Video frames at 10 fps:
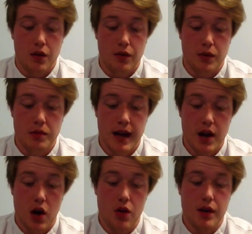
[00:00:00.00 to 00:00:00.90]
From then
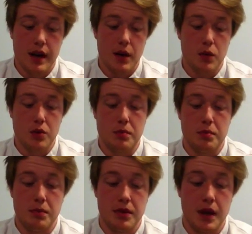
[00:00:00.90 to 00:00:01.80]
on,
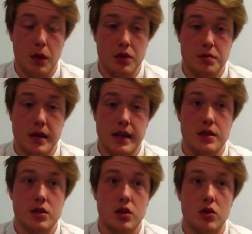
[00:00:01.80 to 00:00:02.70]
there would be
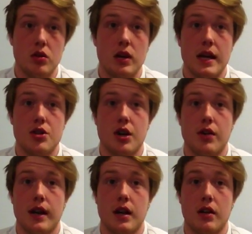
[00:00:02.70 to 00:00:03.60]
school
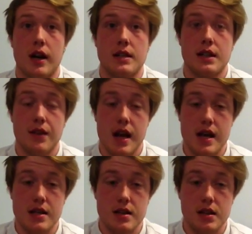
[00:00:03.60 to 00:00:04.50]
extracurricular
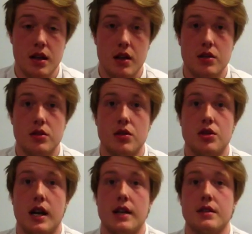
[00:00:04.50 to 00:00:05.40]
activities,
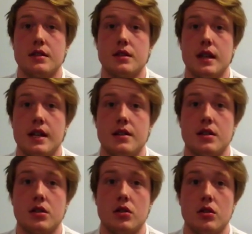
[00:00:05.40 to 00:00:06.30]
such as
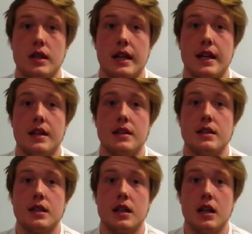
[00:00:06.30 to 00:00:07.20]
inter-school
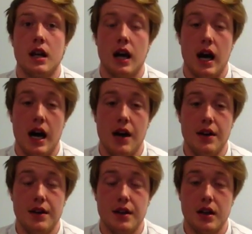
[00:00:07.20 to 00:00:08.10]
leagues
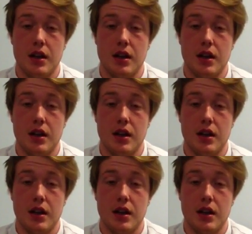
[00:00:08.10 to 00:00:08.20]
and